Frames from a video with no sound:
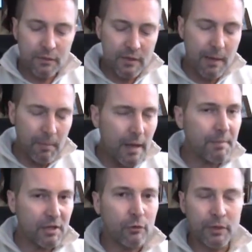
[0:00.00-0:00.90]
They
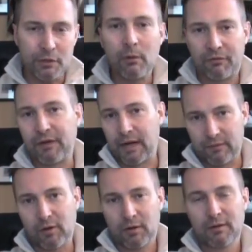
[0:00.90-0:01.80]
might be doing you a
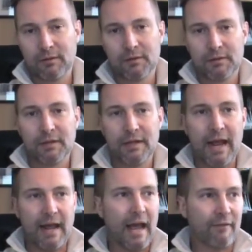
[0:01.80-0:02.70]
favor,
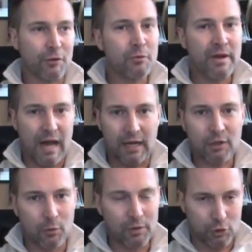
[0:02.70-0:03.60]
having you
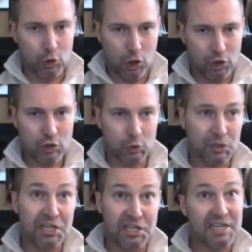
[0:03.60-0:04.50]
not go into law
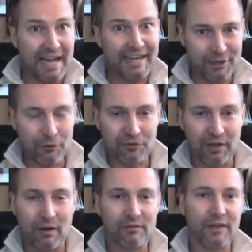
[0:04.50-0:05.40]
school and indebting
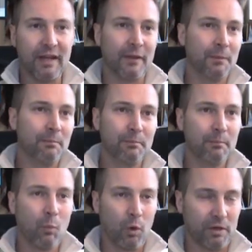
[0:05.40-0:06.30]
yourself and then
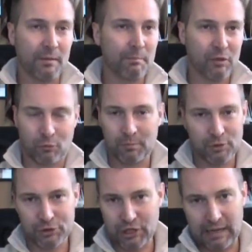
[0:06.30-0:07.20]
working
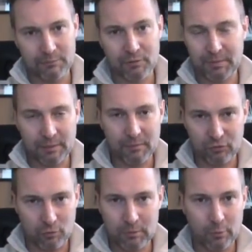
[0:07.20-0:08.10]
miserable jobs and being
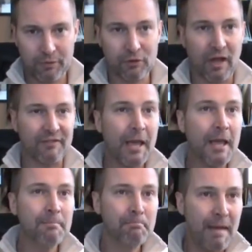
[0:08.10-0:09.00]
miserable with your life.
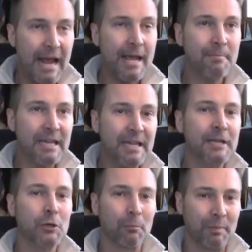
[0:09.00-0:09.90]
It may
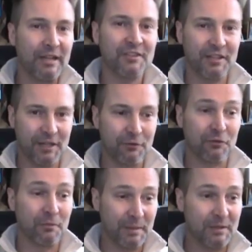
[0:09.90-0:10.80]
be in your best
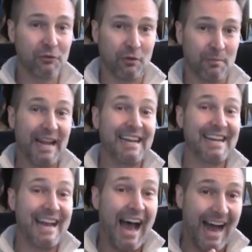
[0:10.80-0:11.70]
interest to be
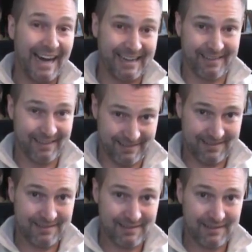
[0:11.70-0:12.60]
discriminated out of
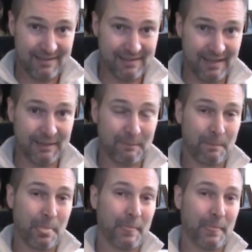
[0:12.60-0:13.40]
this, right?